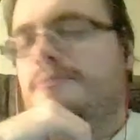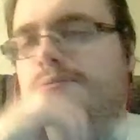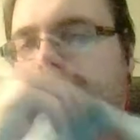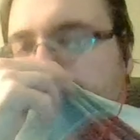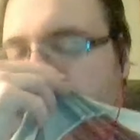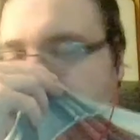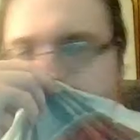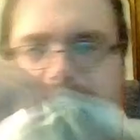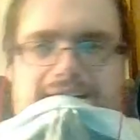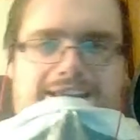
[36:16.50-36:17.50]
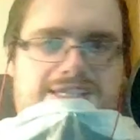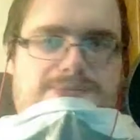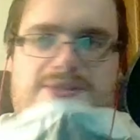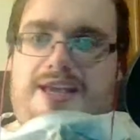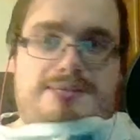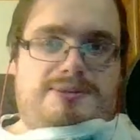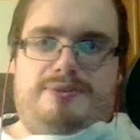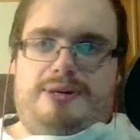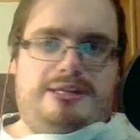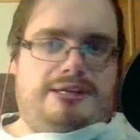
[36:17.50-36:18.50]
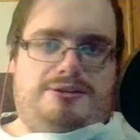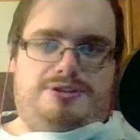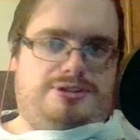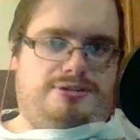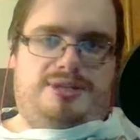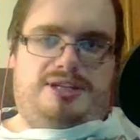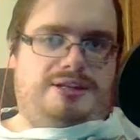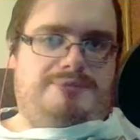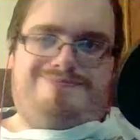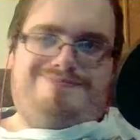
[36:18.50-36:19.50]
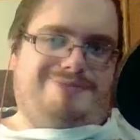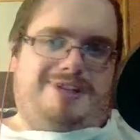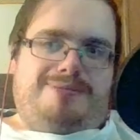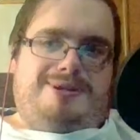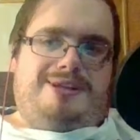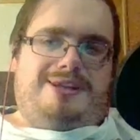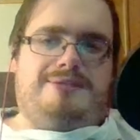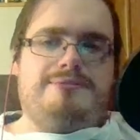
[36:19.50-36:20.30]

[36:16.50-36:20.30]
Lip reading: But if they ask me for my ID, I'll just show my ID. Not a big deal.